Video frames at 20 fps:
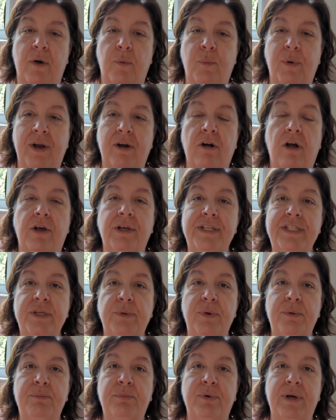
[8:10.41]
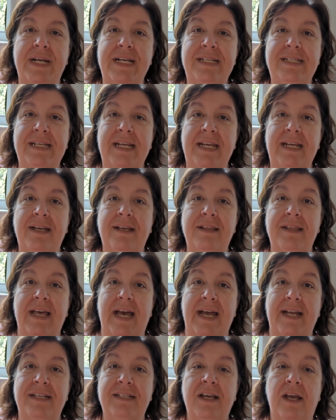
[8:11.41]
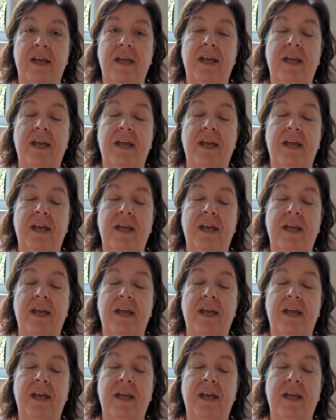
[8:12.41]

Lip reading: We are also embracing that